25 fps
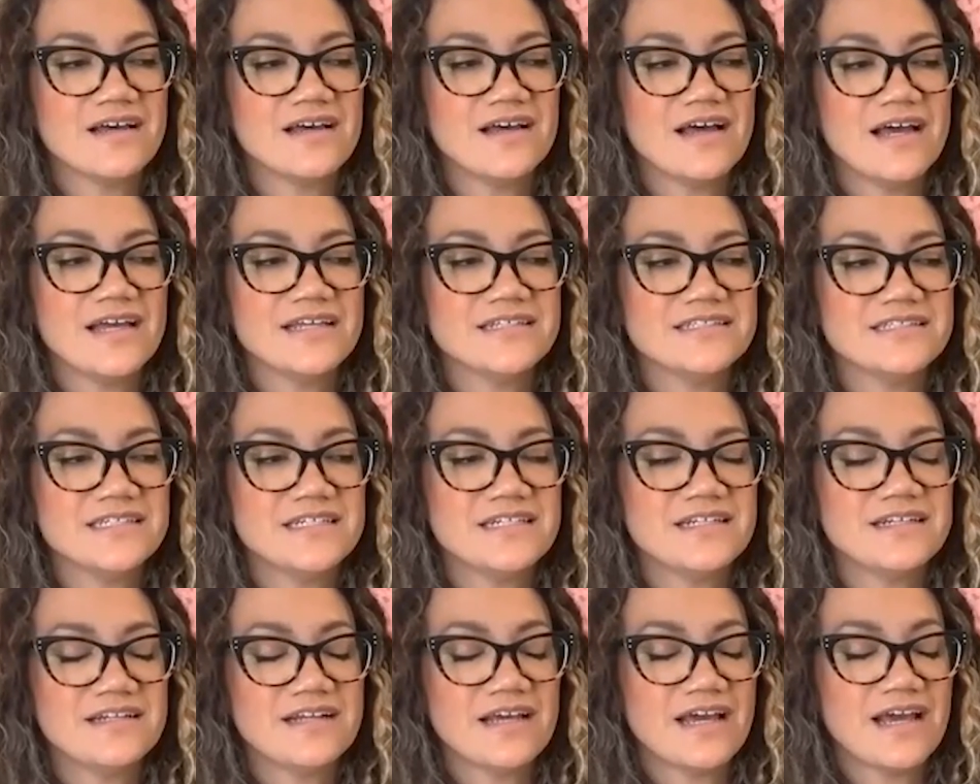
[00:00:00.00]
I
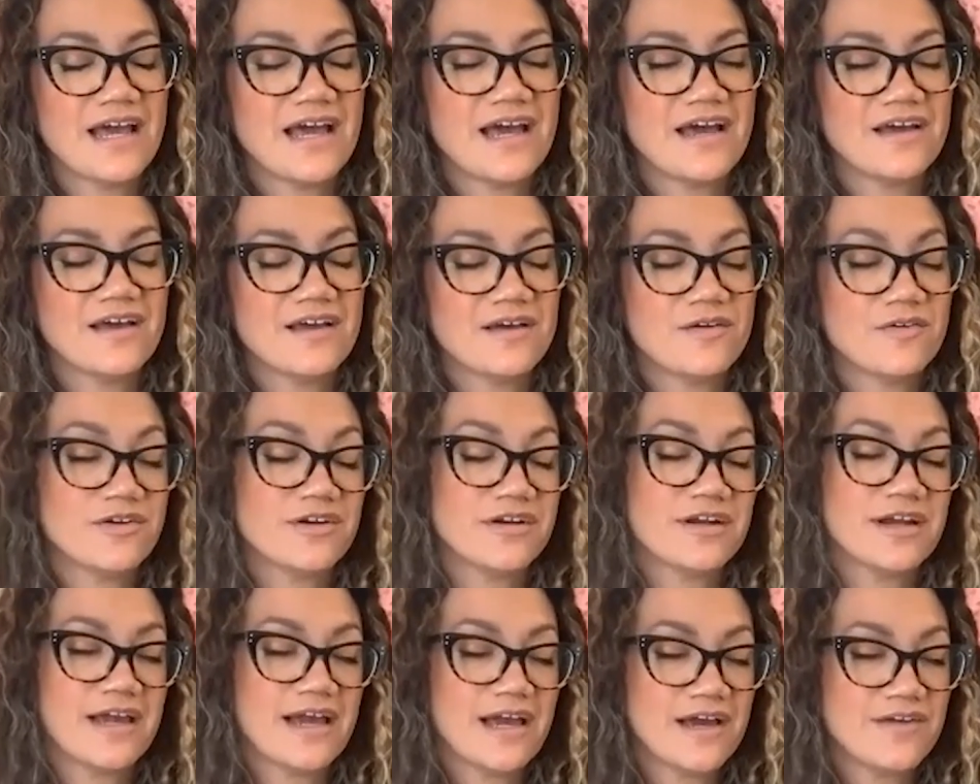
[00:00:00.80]
did, ha-
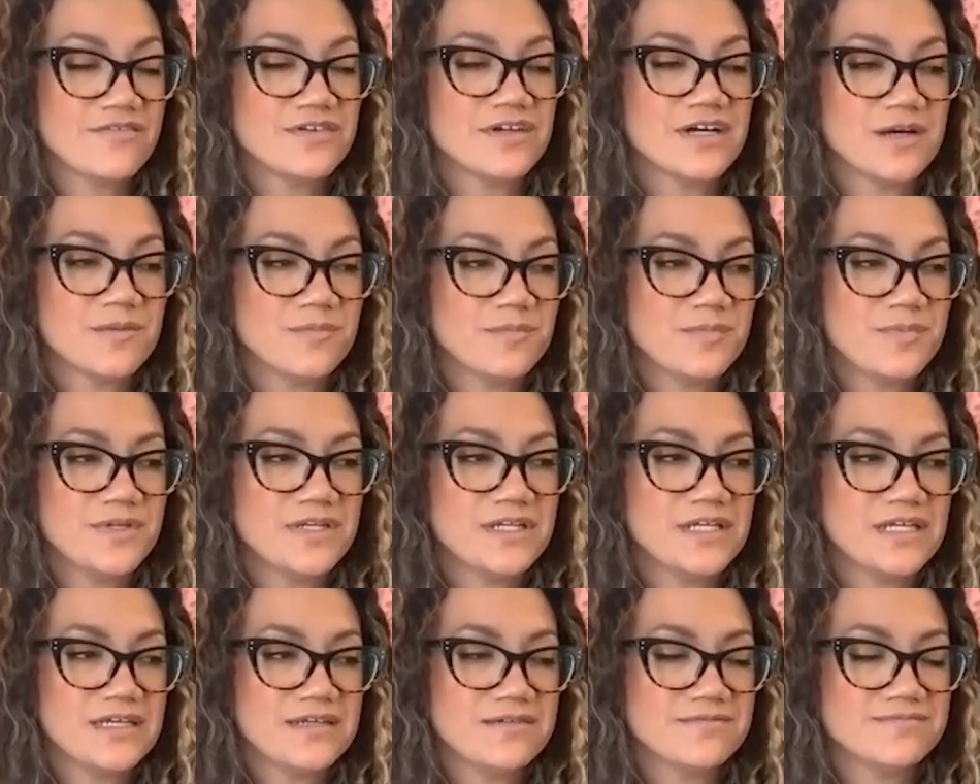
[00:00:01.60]
or I have a
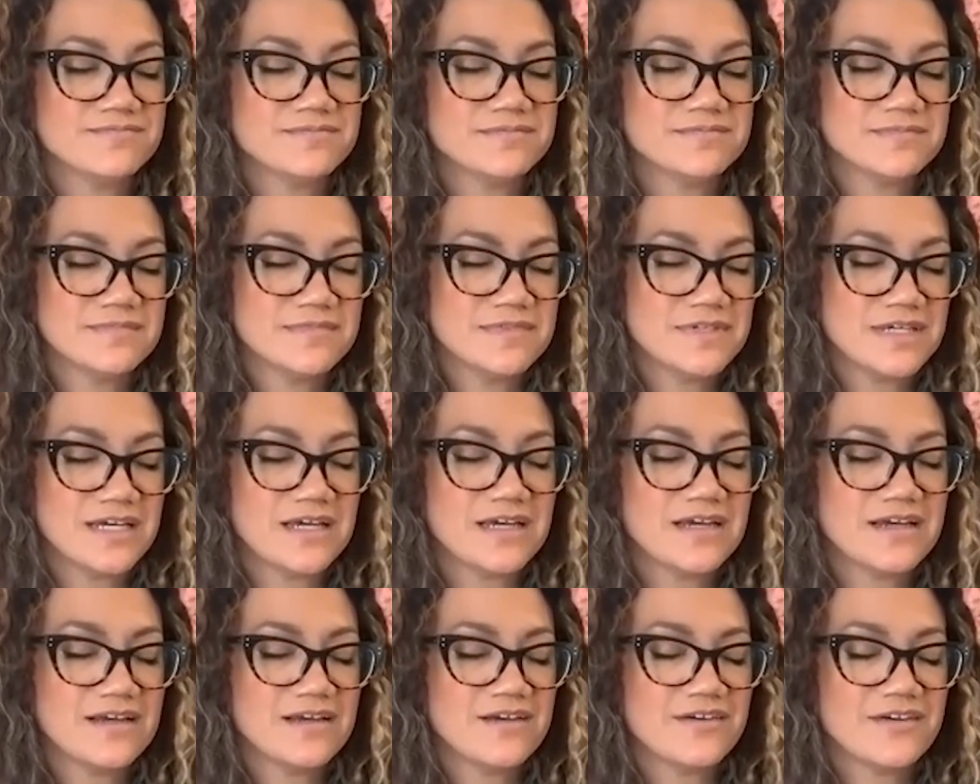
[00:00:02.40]
company.
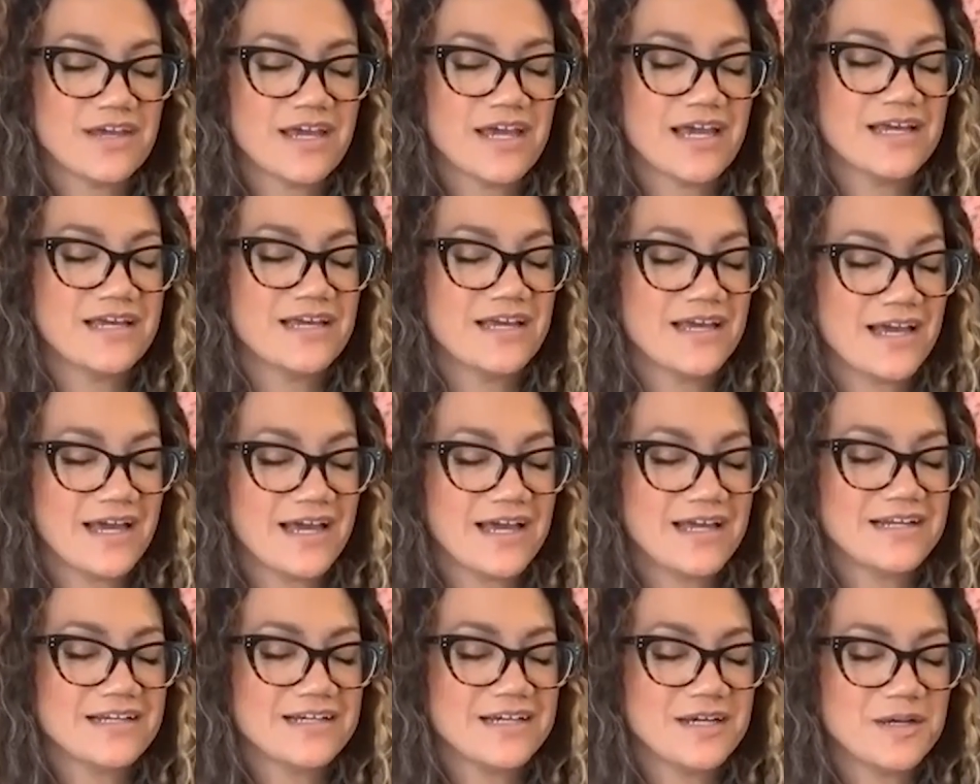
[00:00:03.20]
Okay, I, I,
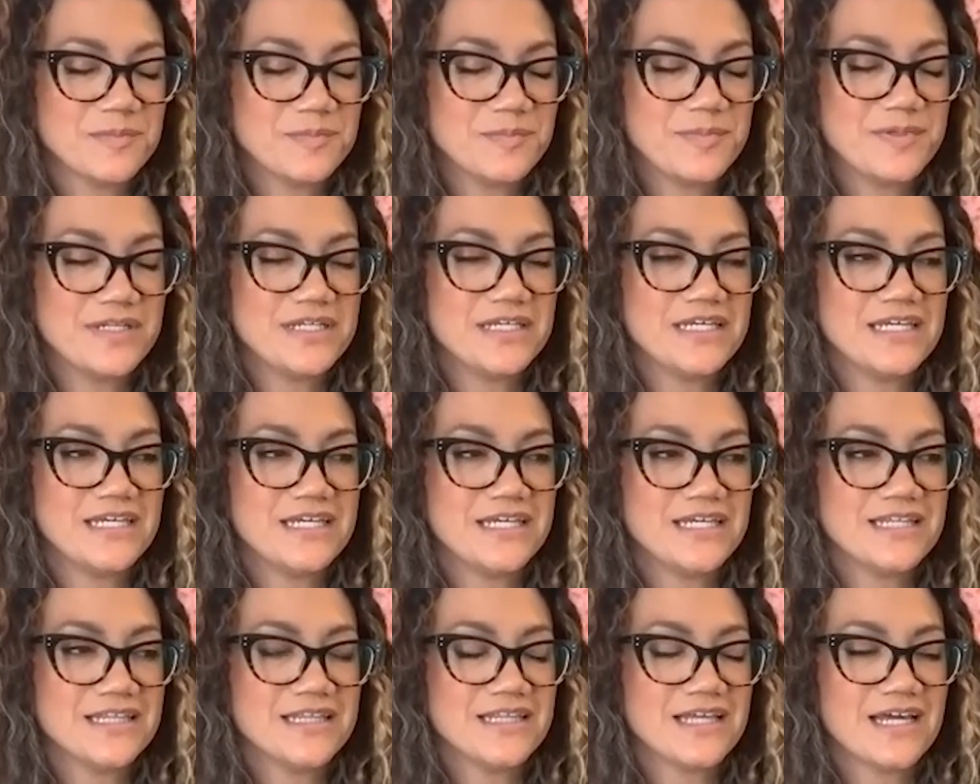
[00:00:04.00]
had a
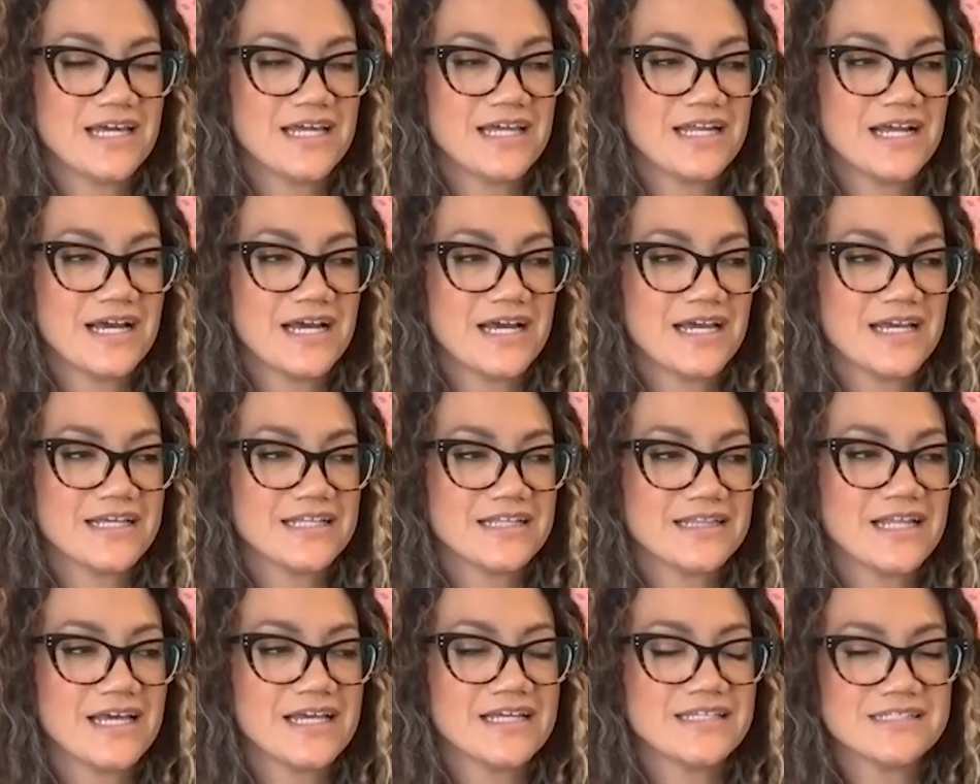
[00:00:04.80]
company that I
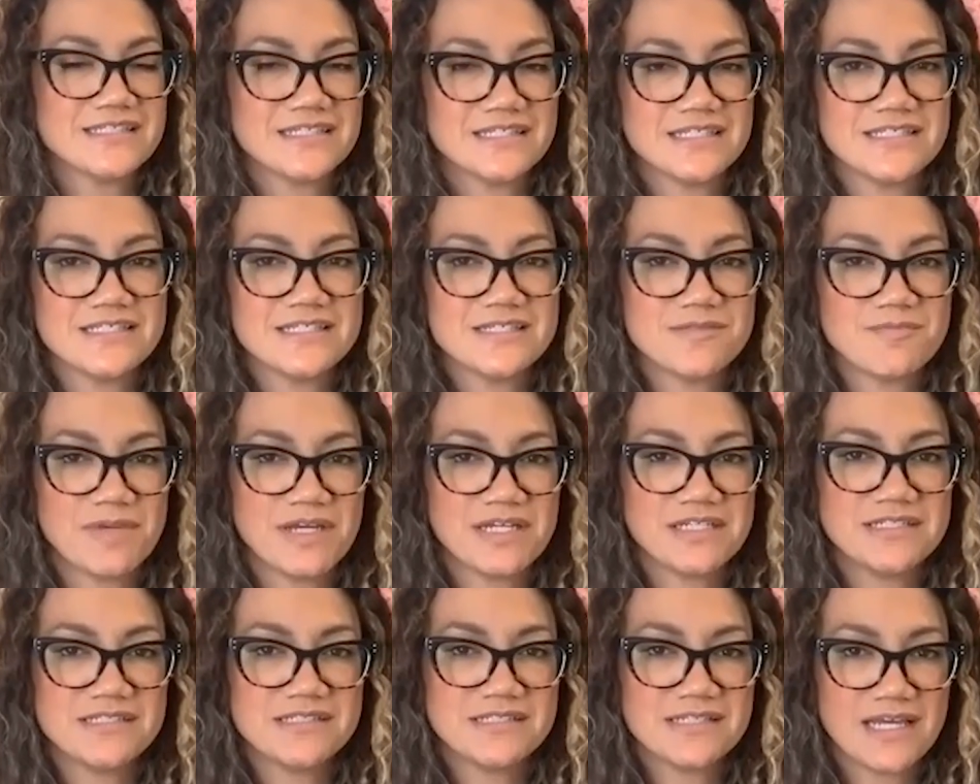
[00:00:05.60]
licensed
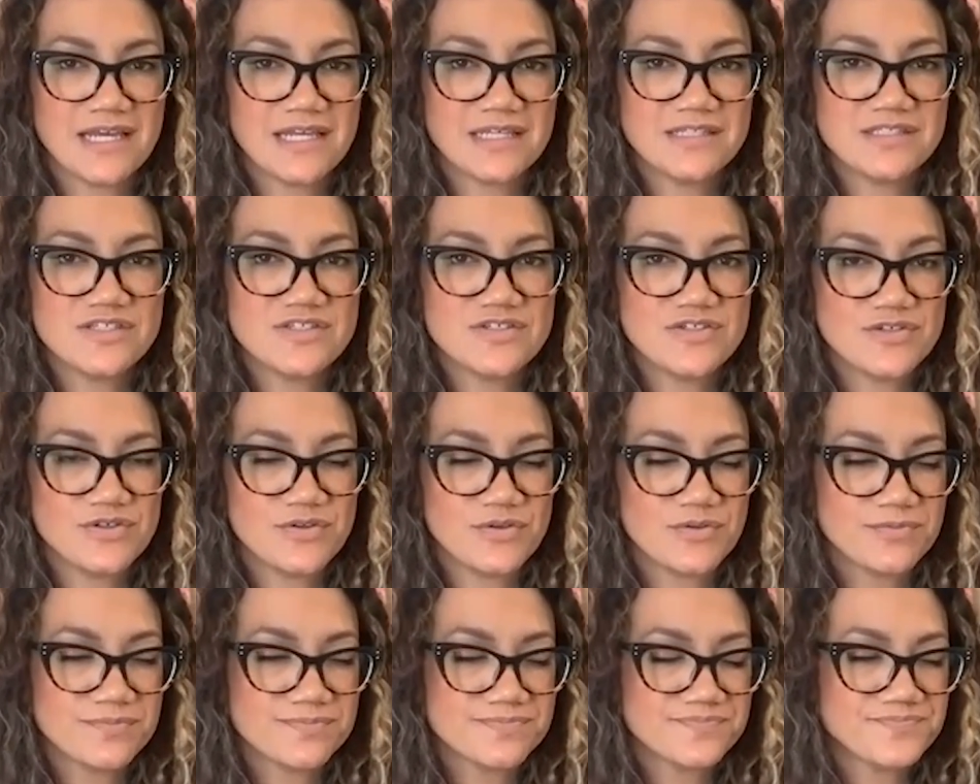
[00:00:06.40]
my designs
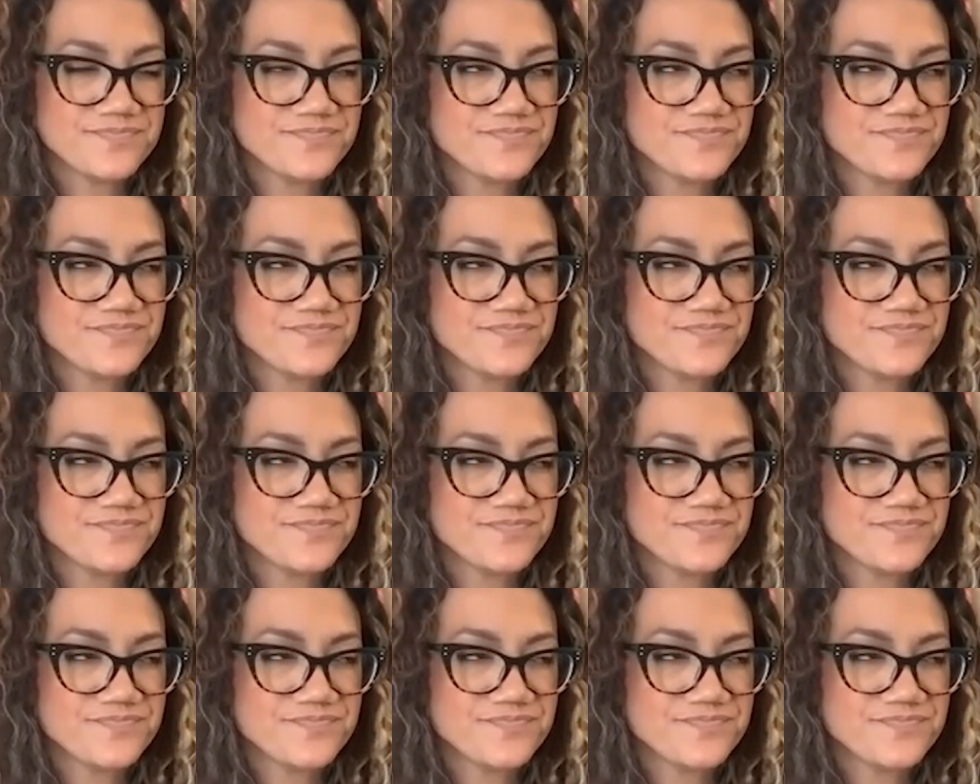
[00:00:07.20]
to.